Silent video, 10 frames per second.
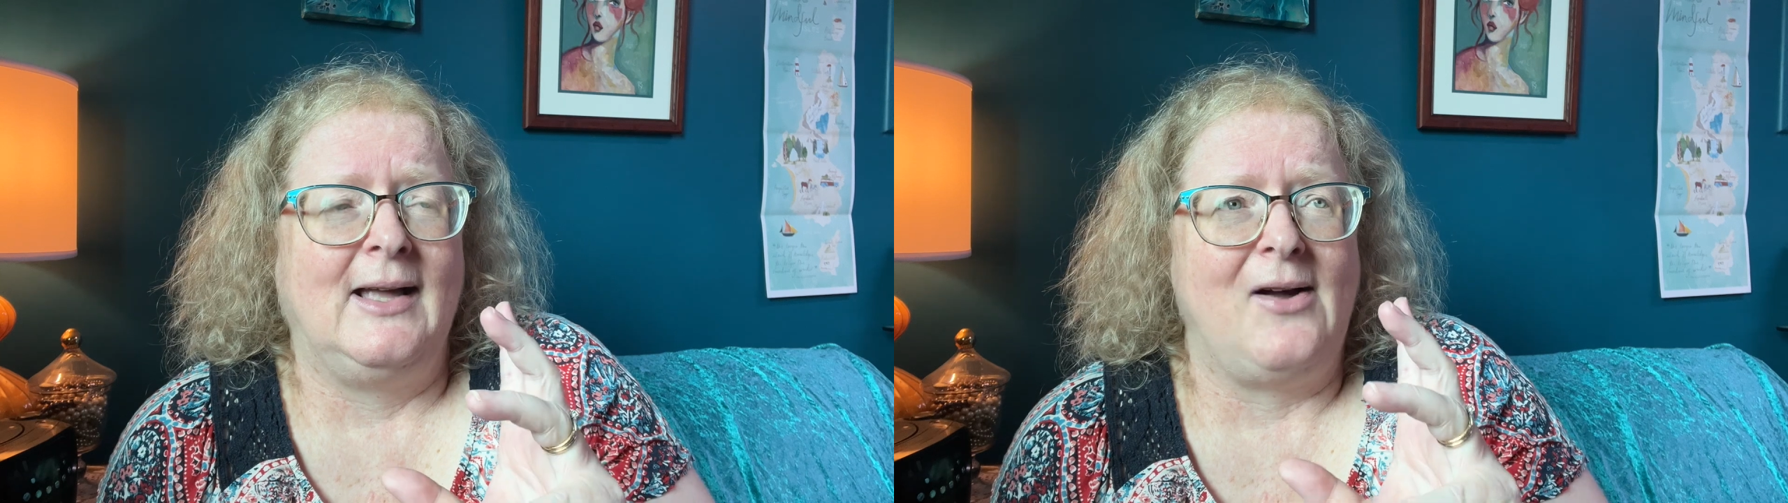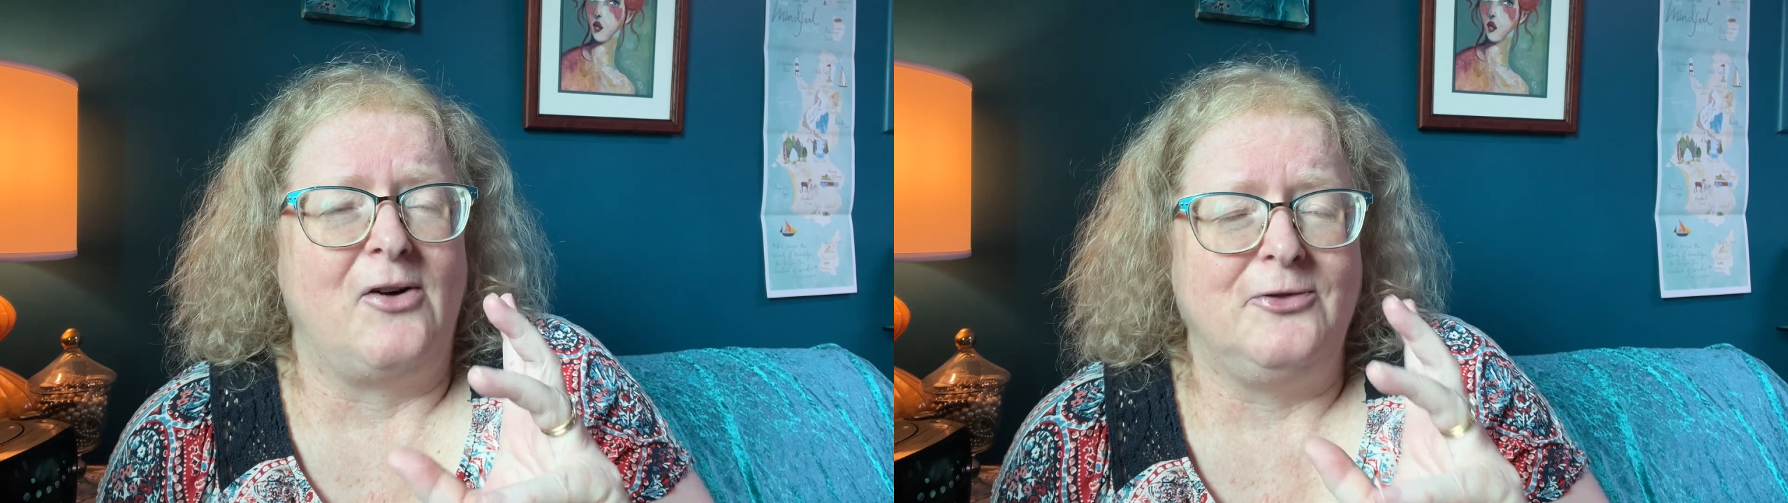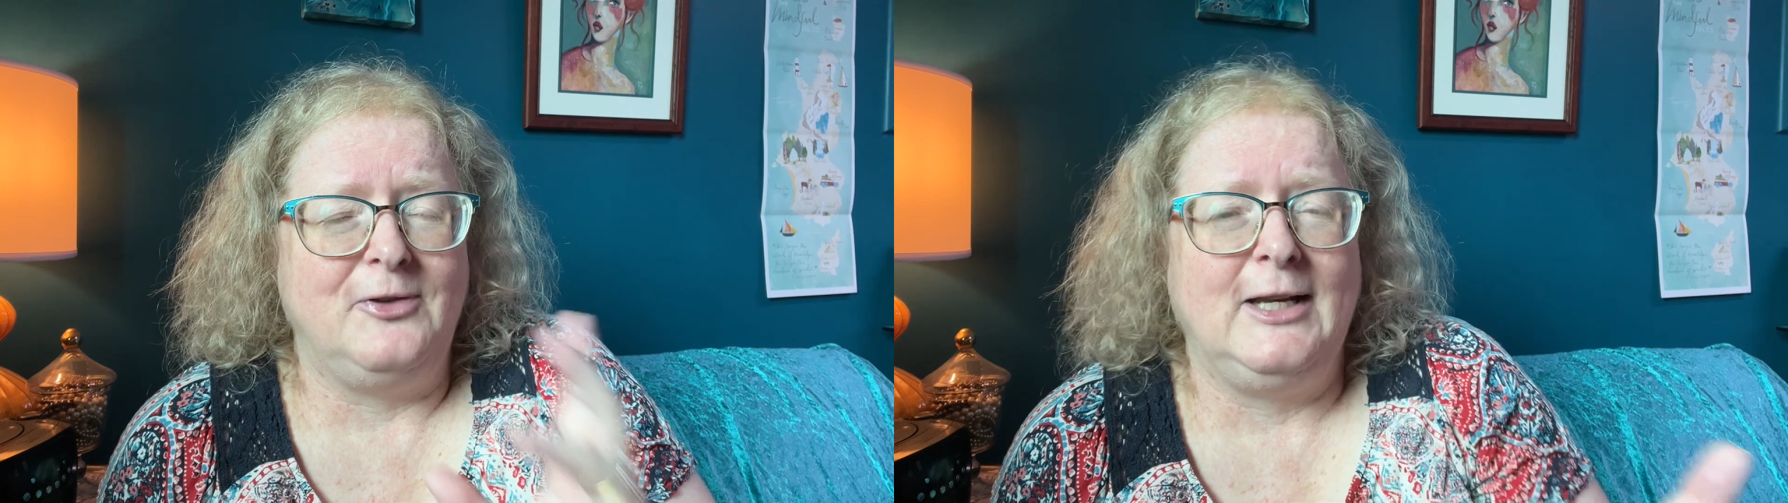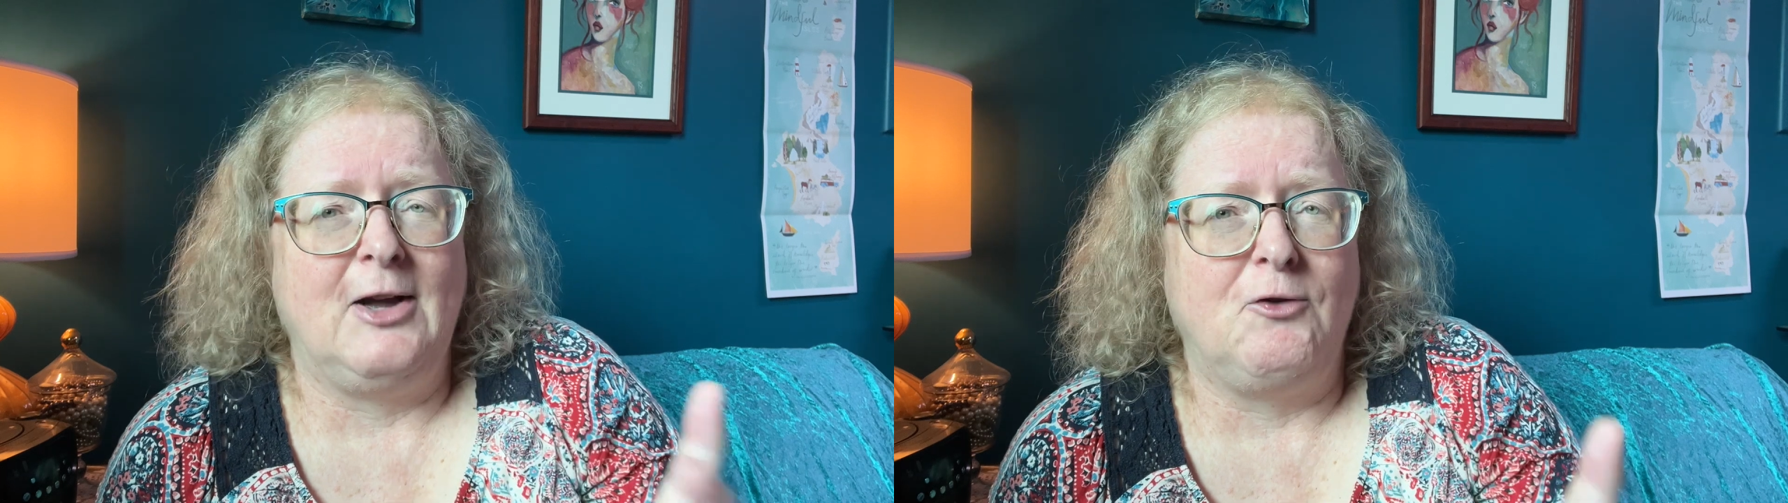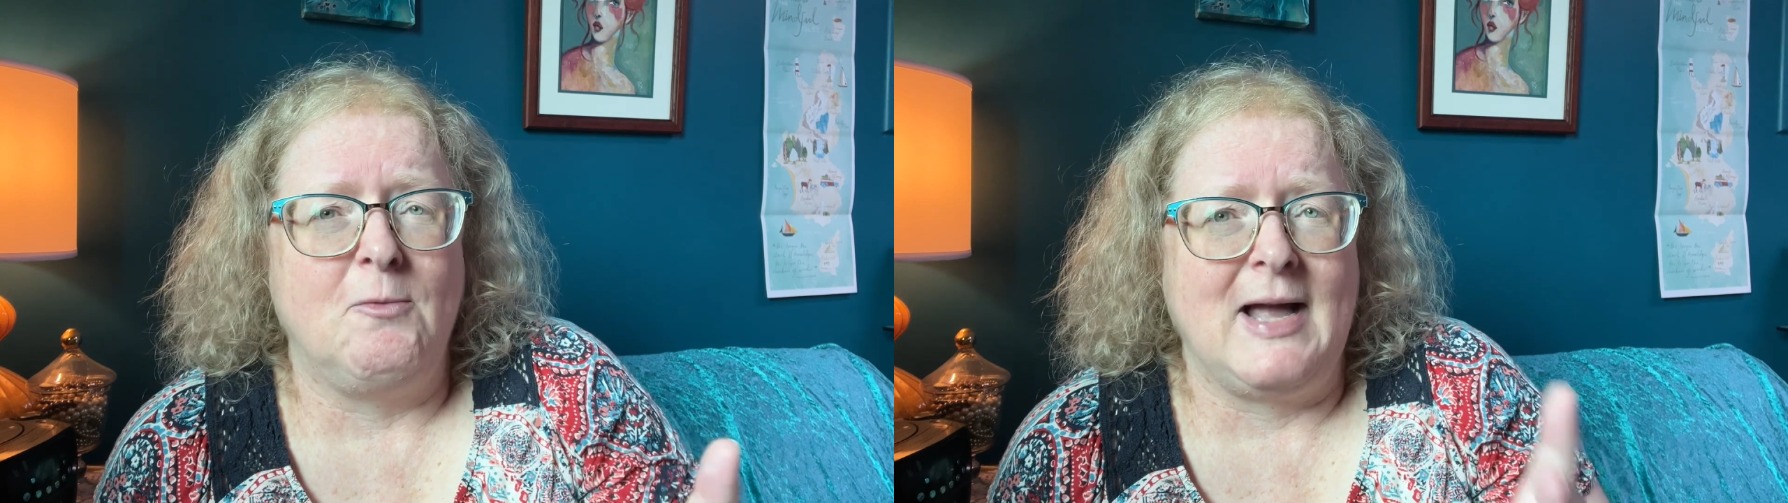on video
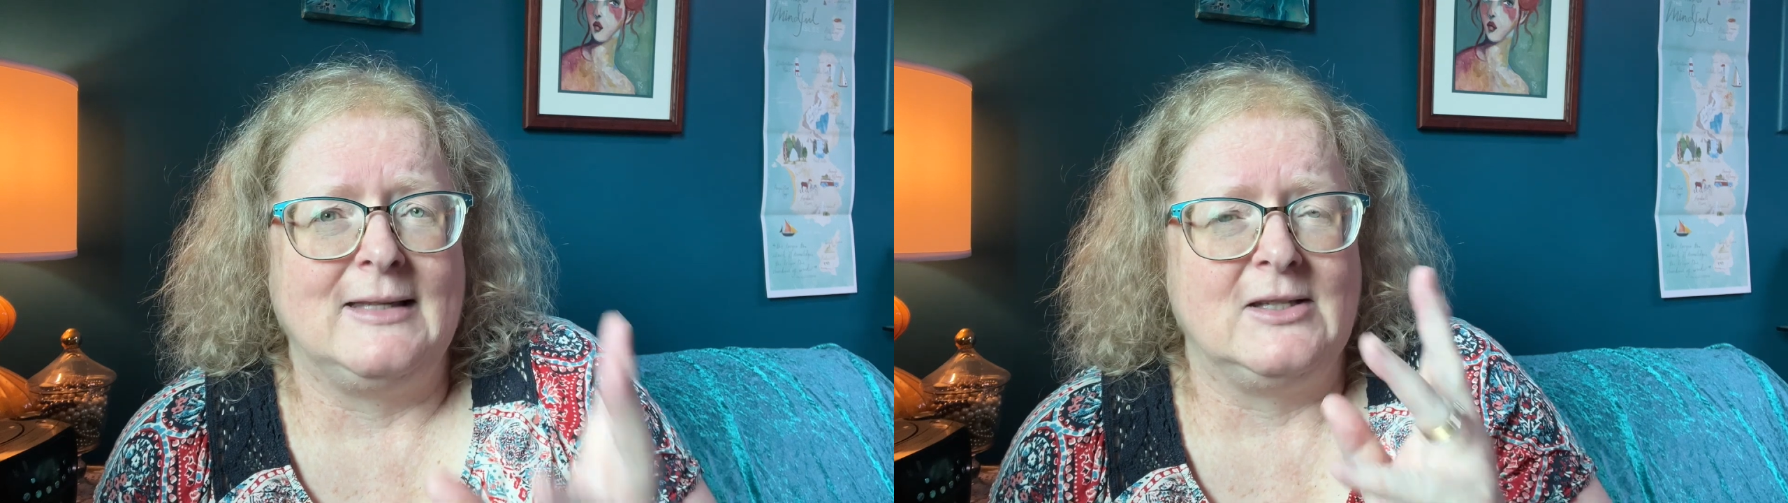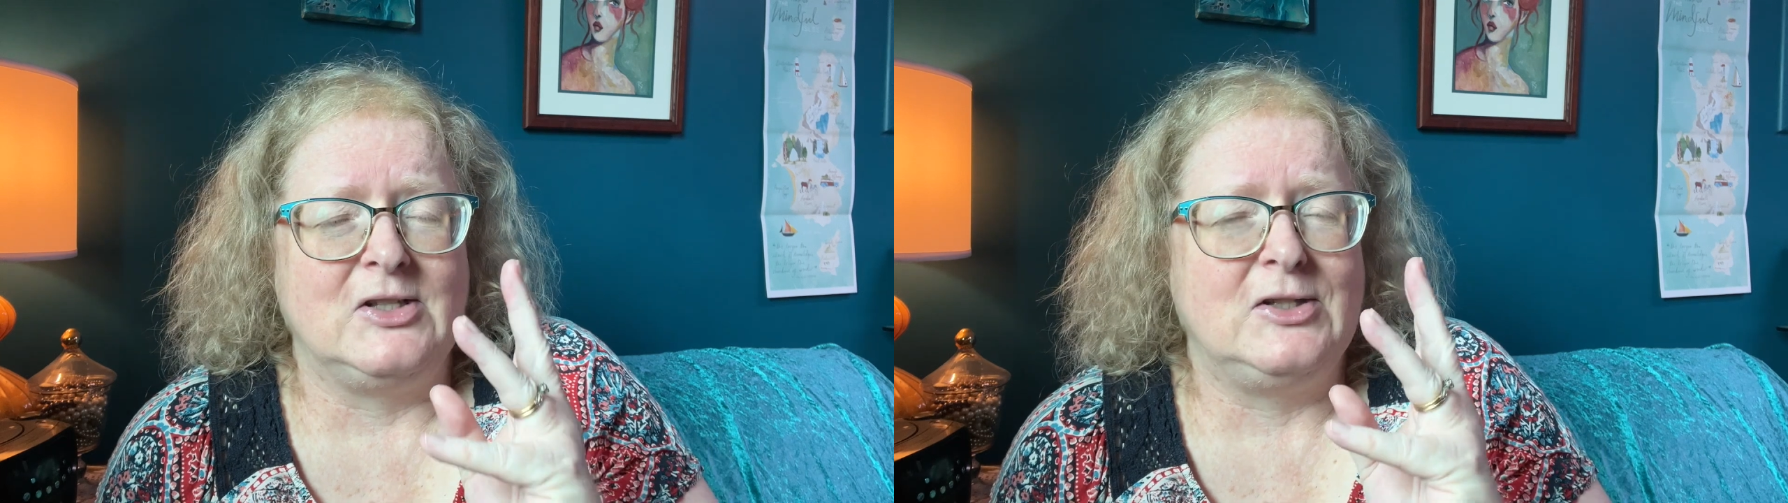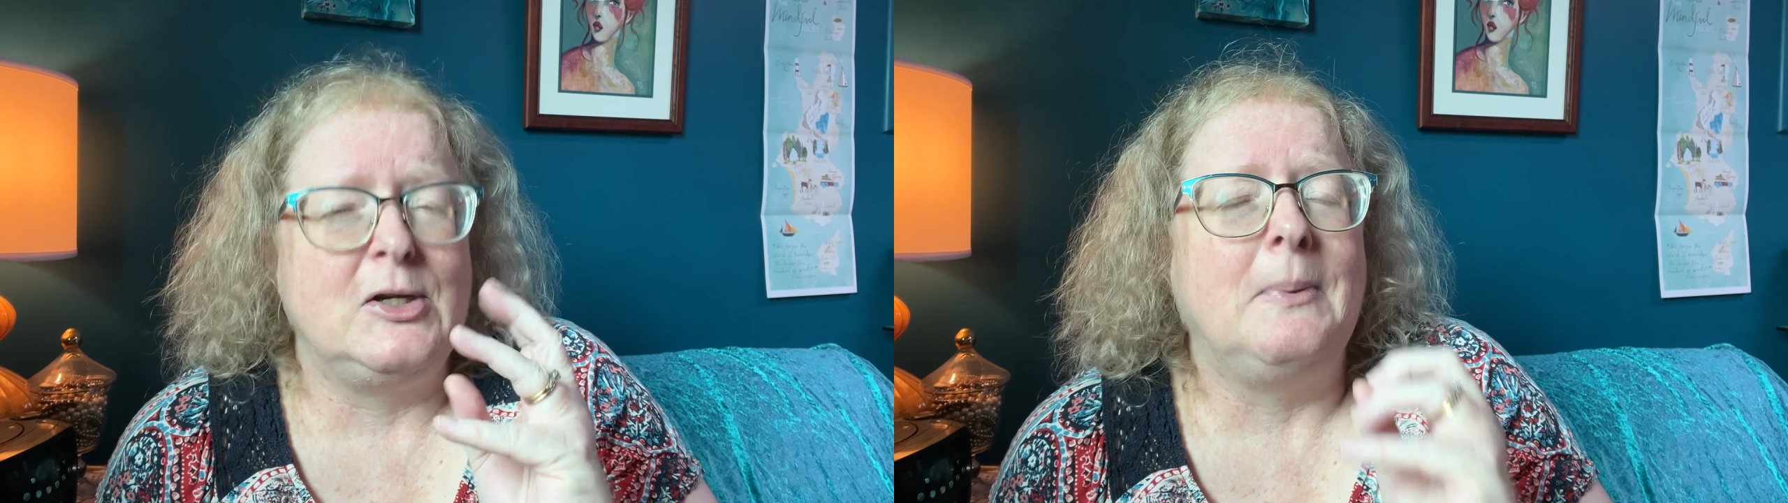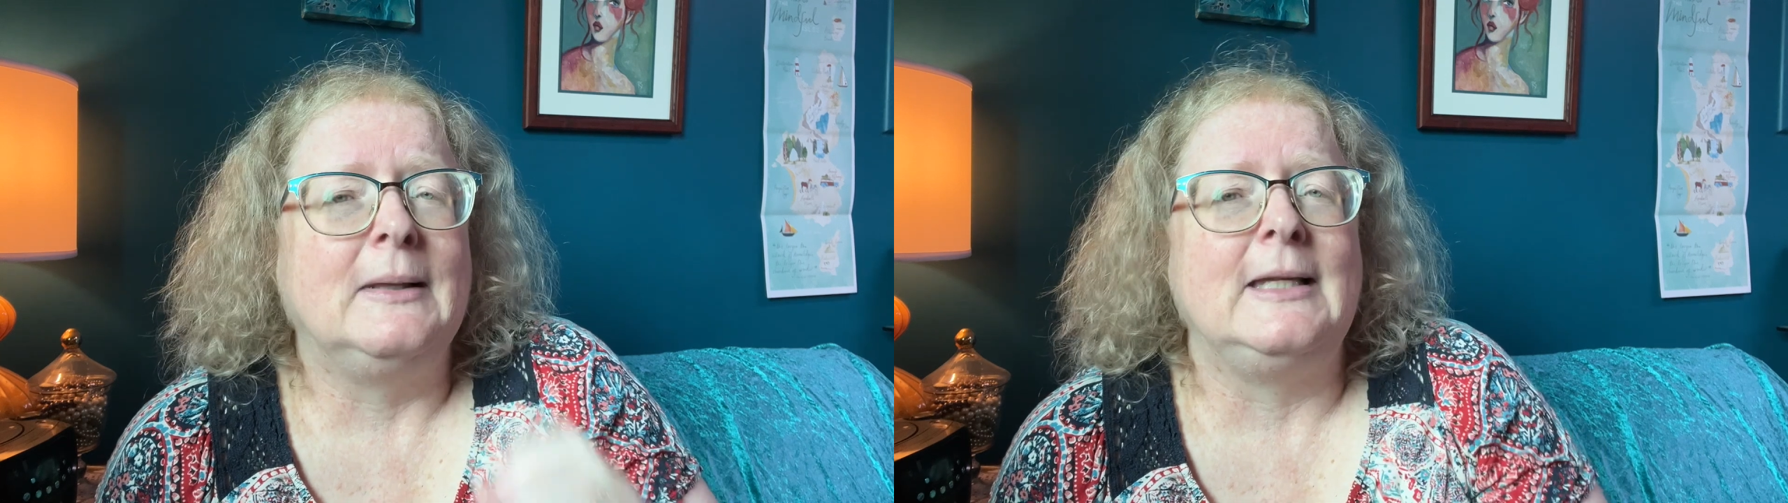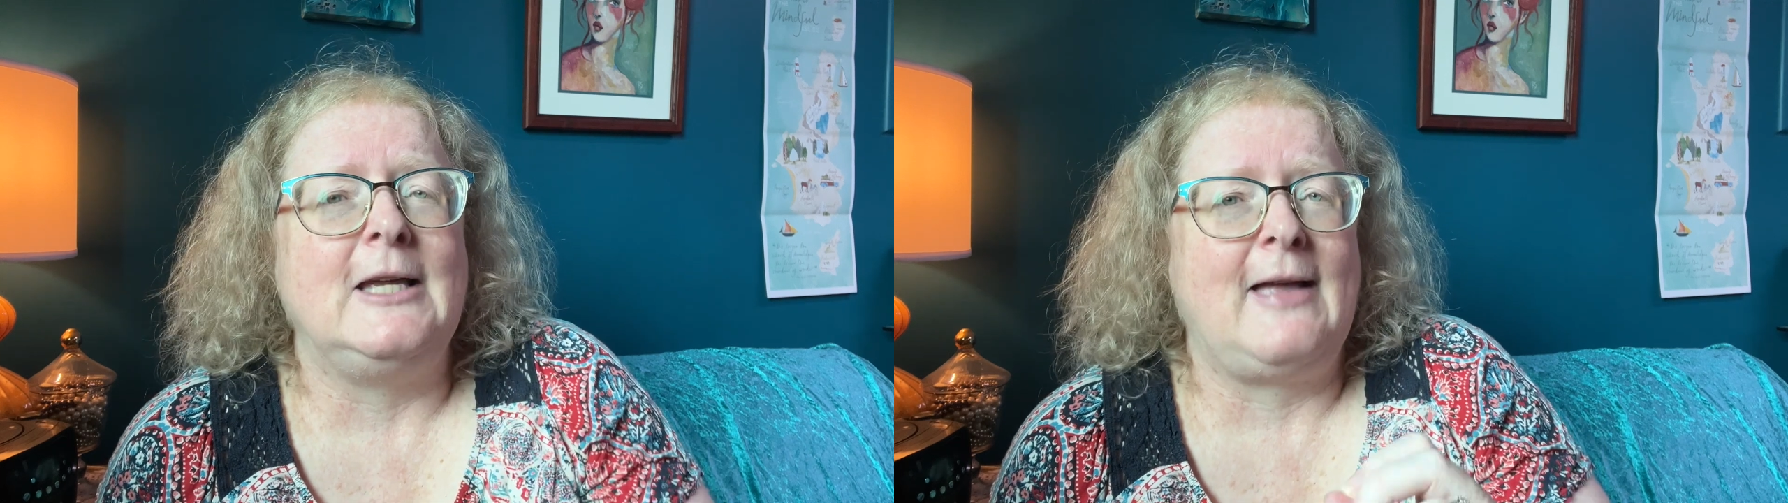format just to believe